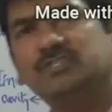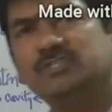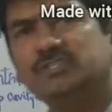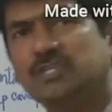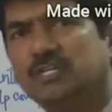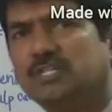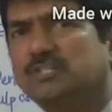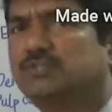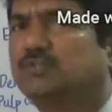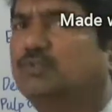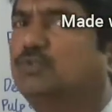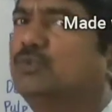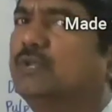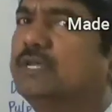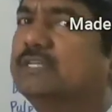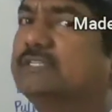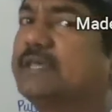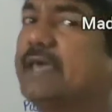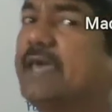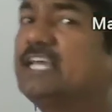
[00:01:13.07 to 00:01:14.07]
is also known
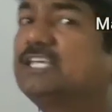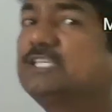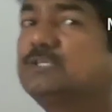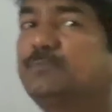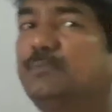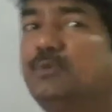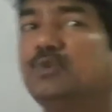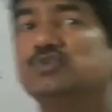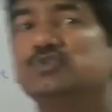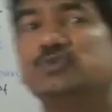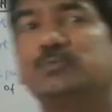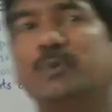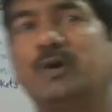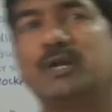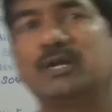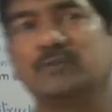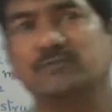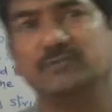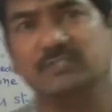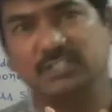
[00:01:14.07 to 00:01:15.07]
as exposed
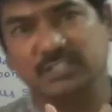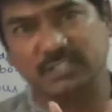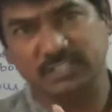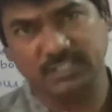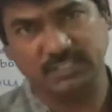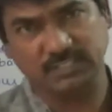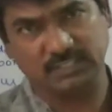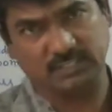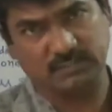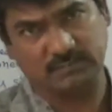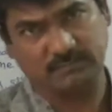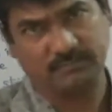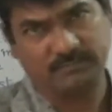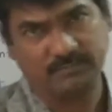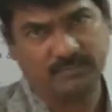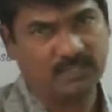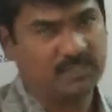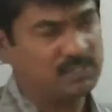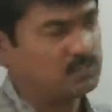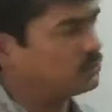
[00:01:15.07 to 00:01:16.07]
part of the teeth.
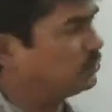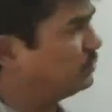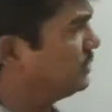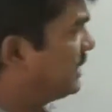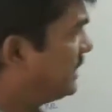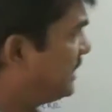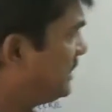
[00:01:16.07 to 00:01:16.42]
So that